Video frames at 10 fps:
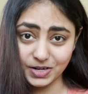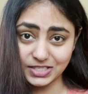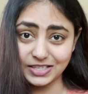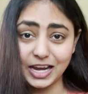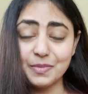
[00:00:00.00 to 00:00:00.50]

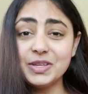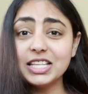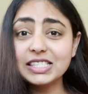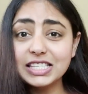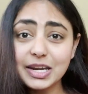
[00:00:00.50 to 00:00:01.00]
inside me,
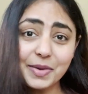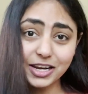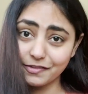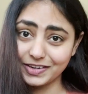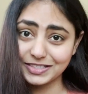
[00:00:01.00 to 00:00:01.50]
the cinema
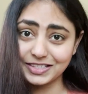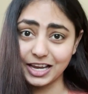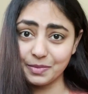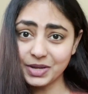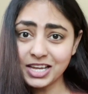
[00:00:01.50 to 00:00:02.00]
lover
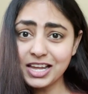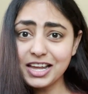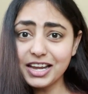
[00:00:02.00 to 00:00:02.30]
inside me,